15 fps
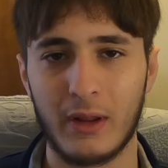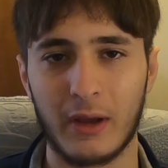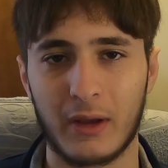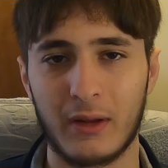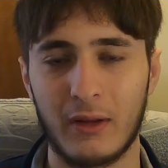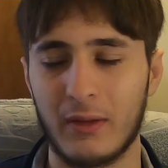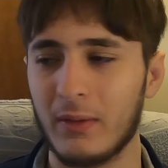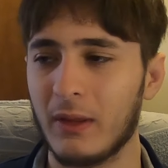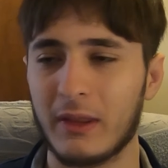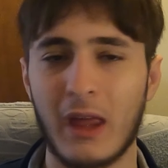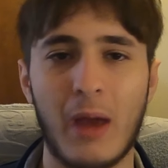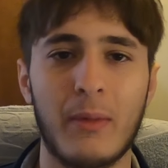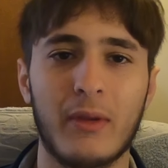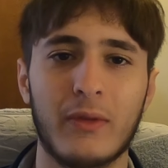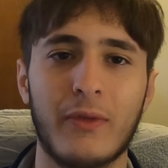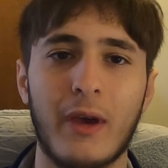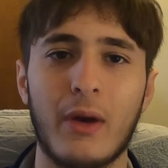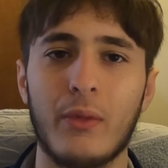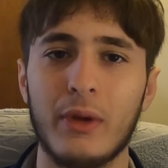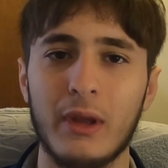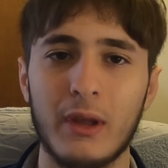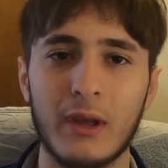like the time is
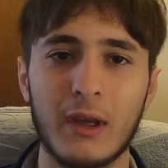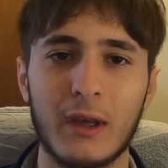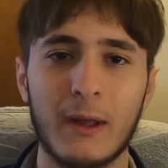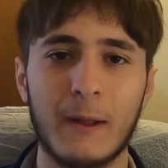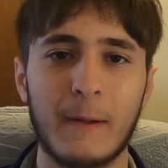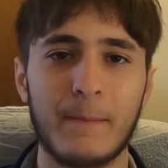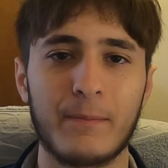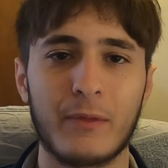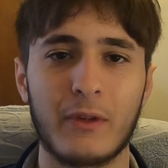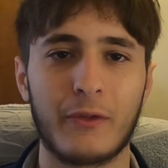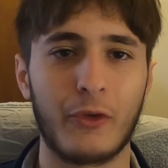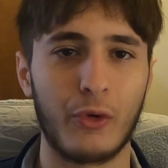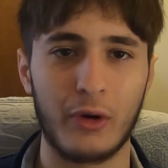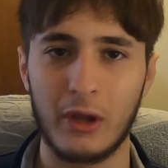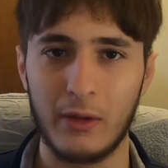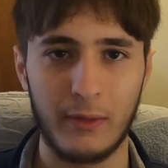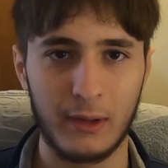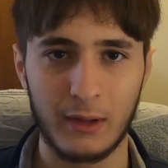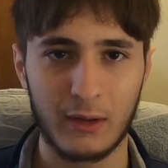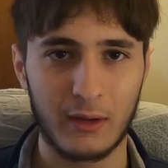very forgiving.